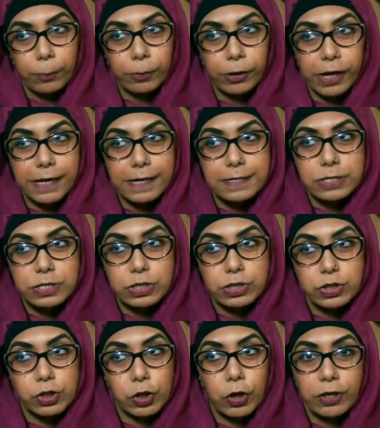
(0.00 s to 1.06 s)
but it
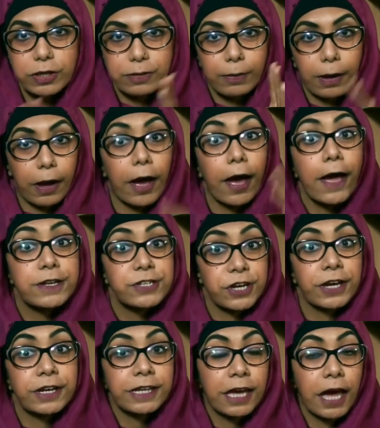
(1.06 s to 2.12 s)
talks about her
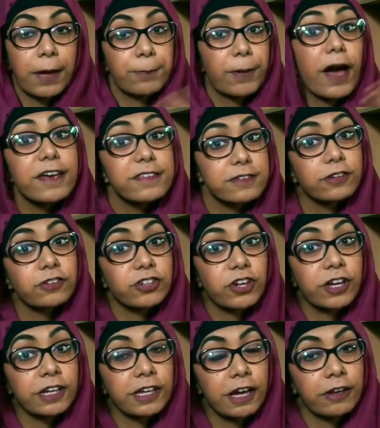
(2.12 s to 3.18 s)
journey, her personal
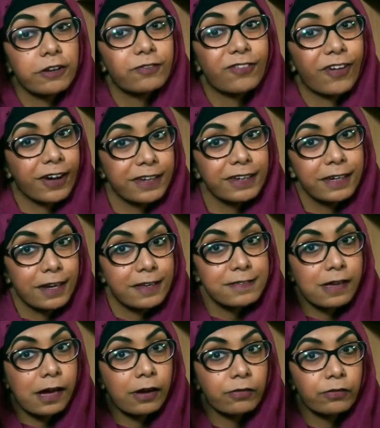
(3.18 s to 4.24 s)
journey in finding
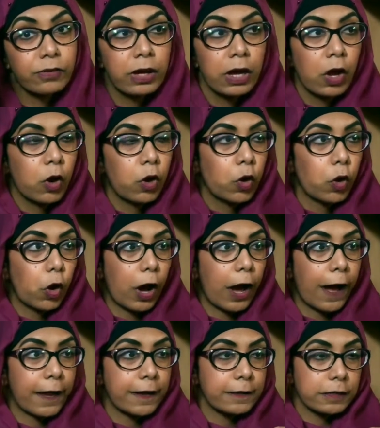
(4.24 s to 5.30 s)
herself,
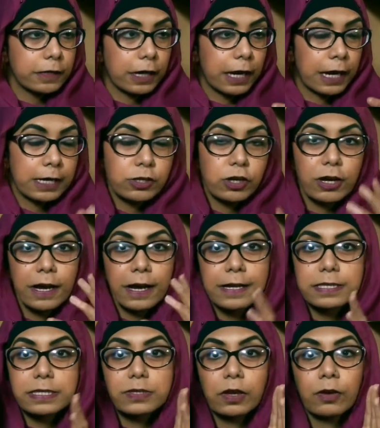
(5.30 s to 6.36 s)
and
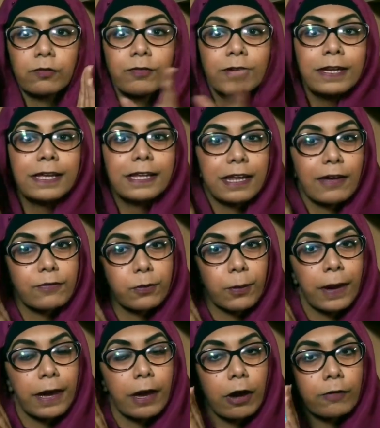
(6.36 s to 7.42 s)
it's a really clever
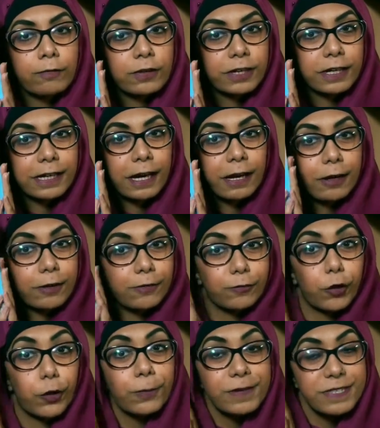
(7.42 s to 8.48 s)
way of looking at
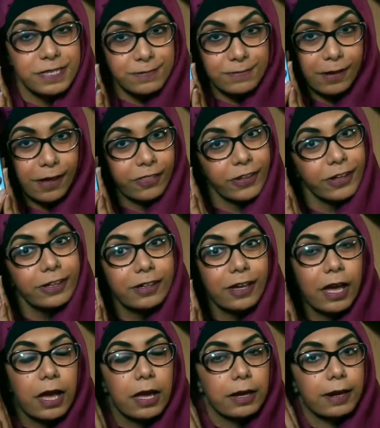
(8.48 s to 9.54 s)
conformism, I think,
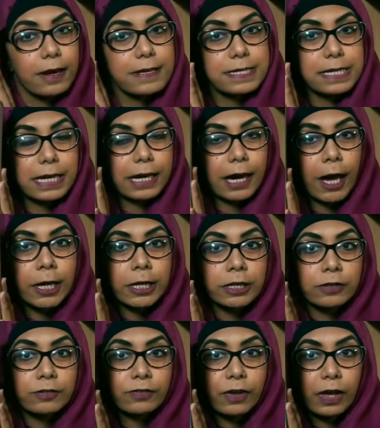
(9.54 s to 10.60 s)
because it kind
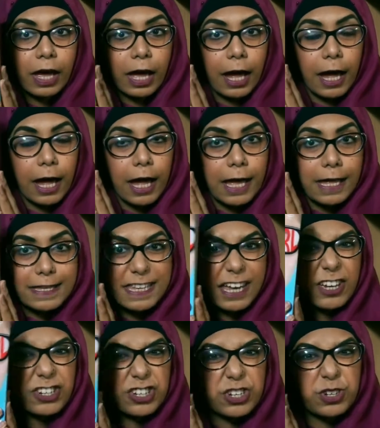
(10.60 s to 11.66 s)
of tells